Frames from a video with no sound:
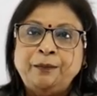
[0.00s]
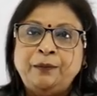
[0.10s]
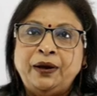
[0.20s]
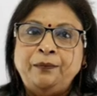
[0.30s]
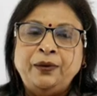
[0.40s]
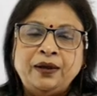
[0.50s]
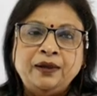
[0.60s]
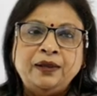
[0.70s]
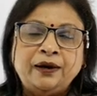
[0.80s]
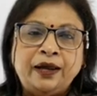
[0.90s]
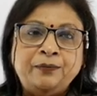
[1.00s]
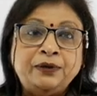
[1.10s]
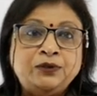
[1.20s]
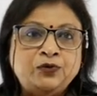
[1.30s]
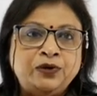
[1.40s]
by making the
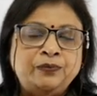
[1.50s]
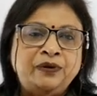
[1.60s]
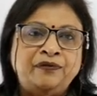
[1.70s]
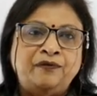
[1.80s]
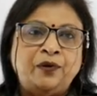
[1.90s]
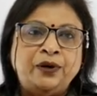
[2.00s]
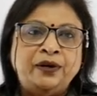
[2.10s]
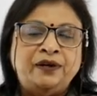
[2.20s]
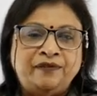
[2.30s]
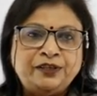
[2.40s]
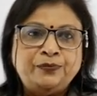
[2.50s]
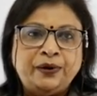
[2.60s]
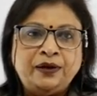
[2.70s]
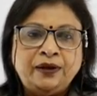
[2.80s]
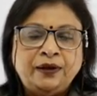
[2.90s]
climate suitable for foreign
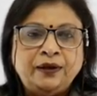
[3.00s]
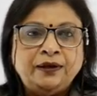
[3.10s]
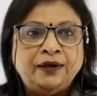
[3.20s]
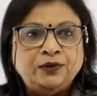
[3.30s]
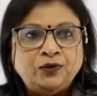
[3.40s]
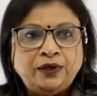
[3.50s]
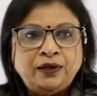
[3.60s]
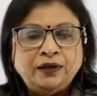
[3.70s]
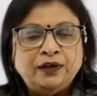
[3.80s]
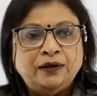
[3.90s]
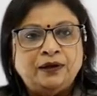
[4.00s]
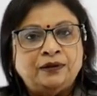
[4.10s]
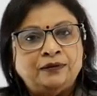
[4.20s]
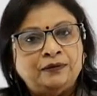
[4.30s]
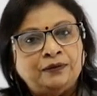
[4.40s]
investment. Naturally,
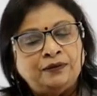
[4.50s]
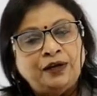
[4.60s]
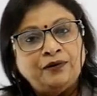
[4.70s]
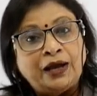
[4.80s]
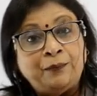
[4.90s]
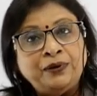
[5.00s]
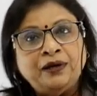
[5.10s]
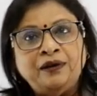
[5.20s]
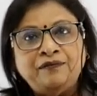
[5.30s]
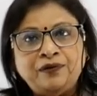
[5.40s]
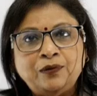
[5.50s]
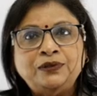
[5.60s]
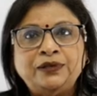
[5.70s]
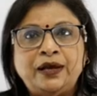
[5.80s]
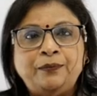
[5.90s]
uh, capital
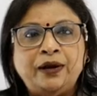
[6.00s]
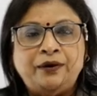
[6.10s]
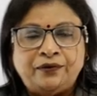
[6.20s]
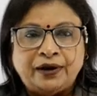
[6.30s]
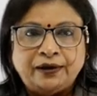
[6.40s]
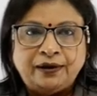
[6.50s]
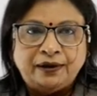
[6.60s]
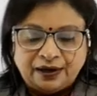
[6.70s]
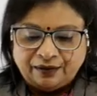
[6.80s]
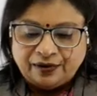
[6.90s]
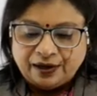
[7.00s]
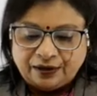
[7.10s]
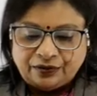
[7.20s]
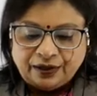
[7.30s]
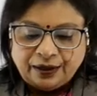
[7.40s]
inflows can be attracted in our
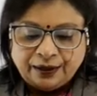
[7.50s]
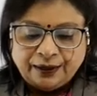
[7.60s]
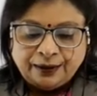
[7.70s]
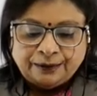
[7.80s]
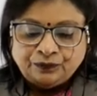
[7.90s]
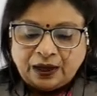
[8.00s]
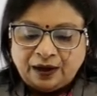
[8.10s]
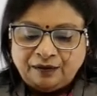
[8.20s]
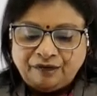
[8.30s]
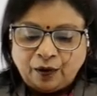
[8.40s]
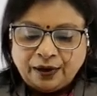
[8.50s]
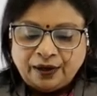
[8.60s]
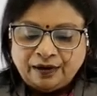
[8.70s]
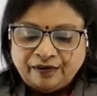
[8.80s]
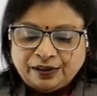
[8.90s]
country and
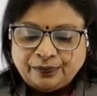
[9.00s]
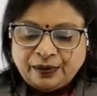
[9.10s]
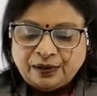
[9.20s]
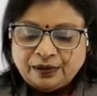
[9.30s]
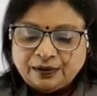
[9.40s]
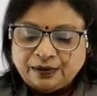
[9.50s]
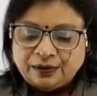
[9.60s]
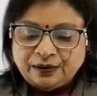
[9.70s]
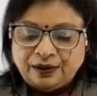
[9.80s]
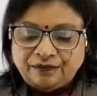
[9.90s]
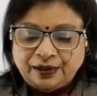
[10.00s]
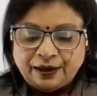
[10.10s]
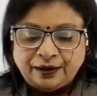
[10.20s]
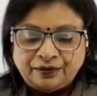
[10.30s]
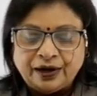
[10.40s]
foreign investment, uh, if they
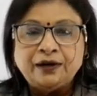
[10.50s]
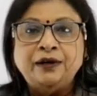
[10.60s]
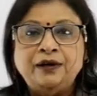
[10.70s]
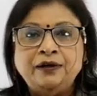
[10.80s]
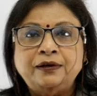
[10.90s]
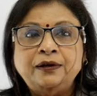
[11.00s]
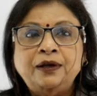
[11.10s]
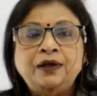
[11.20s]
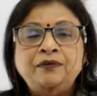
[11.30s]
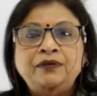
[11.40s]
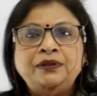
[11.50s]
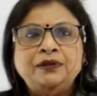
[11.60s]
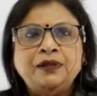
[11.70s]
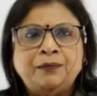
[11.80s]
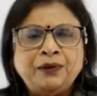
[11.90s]
are attracted here with
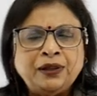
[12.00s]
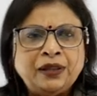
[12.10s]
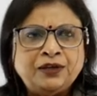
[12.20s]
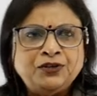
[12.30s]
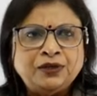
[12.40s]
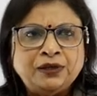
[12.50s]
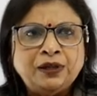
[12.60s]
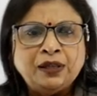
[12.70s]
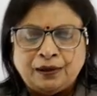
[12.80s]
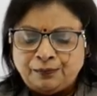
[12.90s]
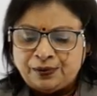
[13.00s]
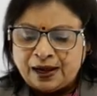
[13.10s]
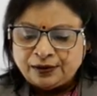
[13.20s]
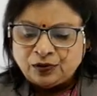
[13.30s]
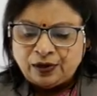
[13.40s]
uh, some concessions, some
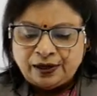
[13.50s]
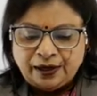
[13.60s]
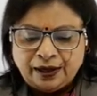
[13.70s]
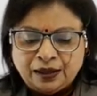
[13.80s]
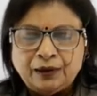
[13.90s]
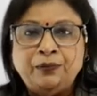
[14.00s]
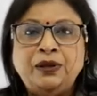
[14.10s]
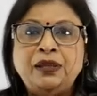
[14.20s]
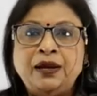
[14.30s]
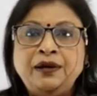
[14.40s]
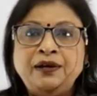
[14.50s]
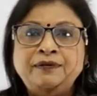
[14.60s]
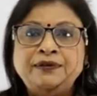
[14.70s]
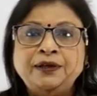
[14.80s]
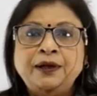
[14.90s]
tax holidays, some
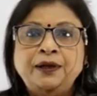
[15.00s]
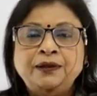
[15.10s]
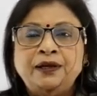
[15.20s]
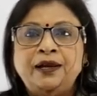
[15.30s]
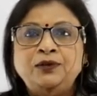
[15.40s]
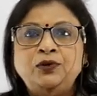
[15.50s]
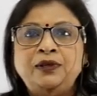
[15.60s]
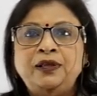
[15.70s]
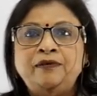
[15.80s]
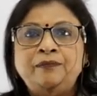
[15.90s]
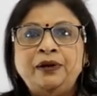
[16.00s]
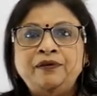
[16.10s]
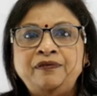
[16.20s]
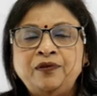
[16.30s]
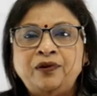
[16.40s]
incentives, then naturally there will be
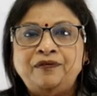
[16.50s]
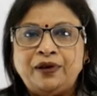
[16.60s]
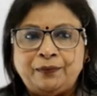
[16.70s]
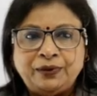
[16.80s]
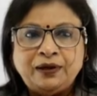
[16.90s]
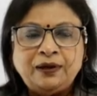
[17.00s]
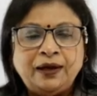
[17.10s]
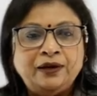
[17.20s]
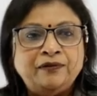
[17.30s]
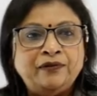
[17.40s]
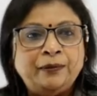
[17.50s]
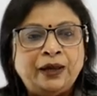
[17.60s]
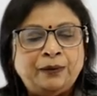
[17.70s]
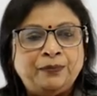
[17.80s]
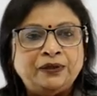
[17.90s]
inflow of capital and it will
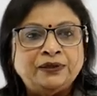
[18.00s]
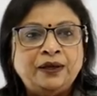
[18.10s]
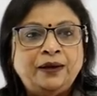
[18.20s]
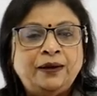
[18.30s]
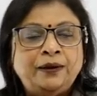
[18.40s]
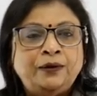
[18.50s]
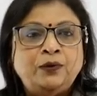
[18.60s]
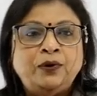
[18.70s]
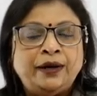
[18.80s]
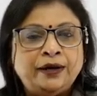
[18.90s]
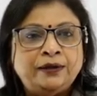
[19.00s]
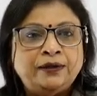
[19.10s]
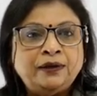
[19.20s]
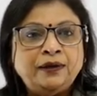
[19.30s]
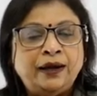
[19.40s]
help us to correct
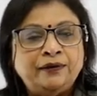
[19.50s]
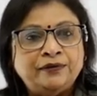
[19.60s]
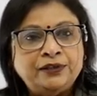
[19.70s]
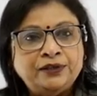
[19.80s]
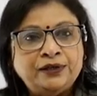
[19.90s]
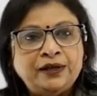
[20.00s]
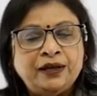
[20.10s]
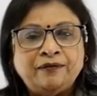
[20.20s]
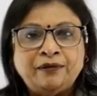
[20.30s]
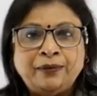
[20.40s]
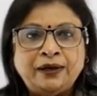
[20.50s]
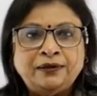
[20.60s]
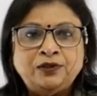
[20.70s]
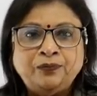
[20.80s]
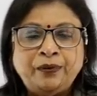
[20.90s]
the adversity in our
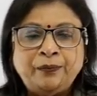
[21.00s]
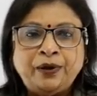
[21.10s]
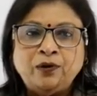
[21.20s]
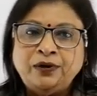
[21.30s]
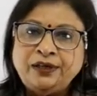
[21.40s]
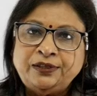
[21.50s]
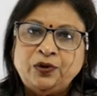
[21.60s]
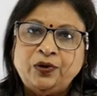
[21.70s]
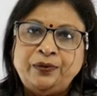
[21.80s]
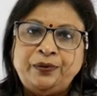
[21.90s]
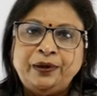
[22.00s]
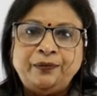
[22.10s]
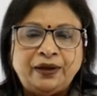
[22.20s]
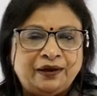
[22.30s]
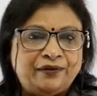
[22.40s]
balance of payment or
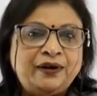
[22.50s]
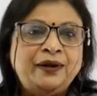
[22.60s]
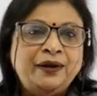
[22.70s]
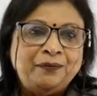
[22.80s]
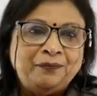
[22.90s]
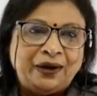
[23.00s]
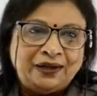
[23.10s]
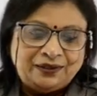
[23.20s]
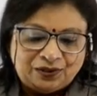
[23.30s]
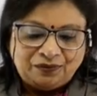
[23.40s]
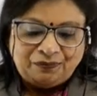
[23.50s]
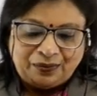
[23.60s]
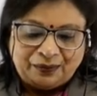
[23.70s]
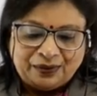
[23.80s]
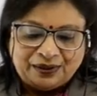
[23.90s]
disequilibrium in our balance of
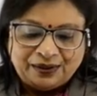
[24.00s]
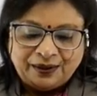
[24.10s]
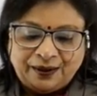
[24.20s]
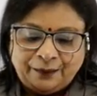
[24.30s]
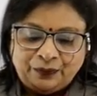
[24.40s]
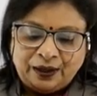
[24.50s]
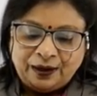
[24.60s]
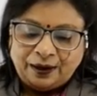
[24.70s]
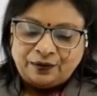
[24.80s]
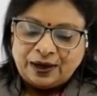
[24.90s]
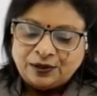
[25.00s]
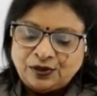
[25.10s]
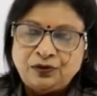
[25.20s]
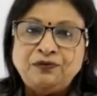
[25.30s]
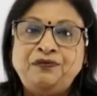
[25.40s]
payment. Then
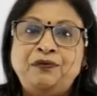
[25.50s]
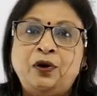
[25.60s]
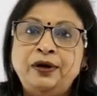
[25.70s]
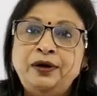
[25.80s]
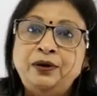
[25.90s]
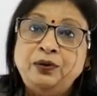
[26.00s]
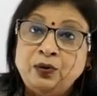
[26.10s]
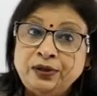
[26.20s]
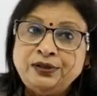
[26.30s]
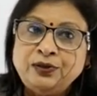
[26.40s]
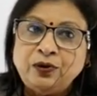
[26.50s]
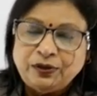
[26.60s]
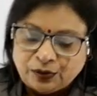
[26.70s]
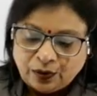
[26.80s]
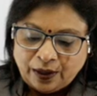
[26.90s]
attraction to foreign tourists
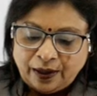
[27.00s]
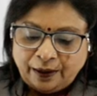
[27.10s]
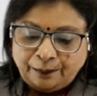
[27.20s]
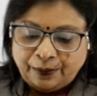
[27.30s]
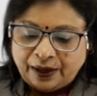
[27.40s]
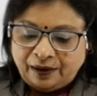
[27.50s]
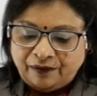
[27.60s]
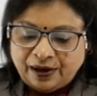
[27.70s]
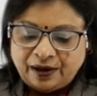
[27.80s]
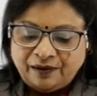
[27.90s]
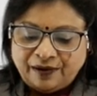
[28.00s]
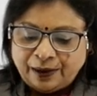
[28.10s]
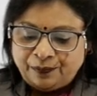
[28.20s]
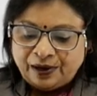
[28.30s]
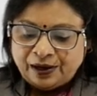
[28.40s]
also by we can
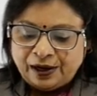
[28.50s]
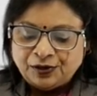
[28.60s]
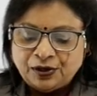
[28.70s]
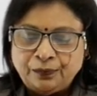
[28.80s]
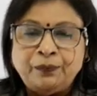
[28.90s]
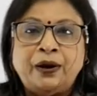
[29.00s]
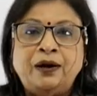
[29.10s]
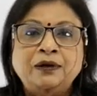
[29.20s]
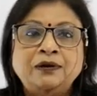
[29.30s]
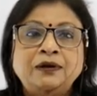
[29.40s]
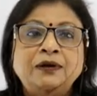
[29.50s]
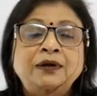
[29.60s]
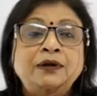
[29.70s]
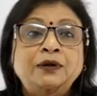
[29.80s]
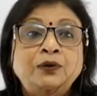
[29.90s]
develop recreation park,
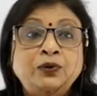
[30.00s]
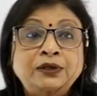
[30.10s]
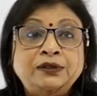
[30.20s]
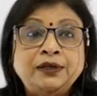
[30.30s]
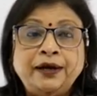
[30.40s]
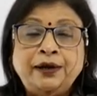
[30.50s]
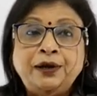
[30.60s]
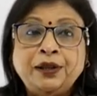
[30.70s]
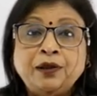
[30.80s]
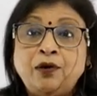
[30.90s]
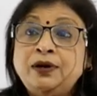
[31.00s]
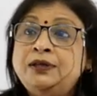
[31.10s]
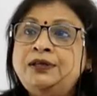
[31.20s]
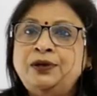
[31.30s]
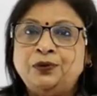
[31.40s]
tourist sites or
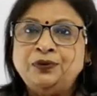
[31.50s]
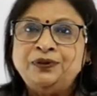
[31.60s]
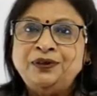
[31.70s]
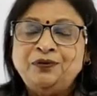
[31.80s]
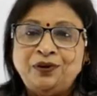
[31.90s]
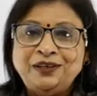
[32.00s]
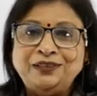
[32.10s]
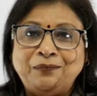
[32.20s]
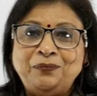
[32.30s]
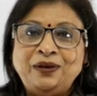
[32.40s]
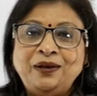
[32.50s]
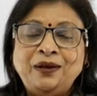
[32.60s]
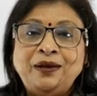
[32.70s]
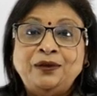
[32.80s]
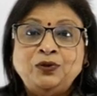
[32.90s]
casino for example
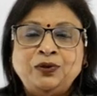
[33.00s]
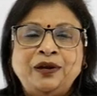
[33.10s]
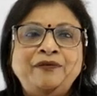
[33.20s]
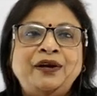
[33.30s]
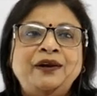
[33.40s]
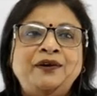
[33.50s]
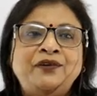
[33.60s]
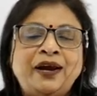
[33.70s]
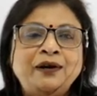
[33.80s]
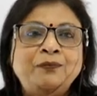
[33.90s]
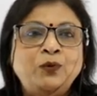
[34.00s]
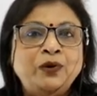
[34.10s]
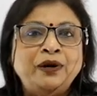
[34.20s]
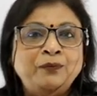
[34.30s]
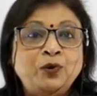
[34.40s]
so that we can attract
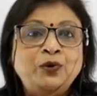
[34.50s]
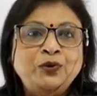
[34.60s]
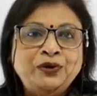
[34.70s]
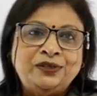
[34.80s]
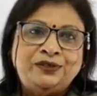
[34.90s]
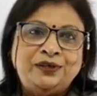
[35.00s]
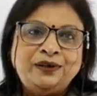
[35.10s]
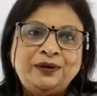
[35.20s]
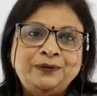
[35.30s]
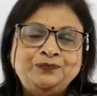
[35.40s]
more and more tourists here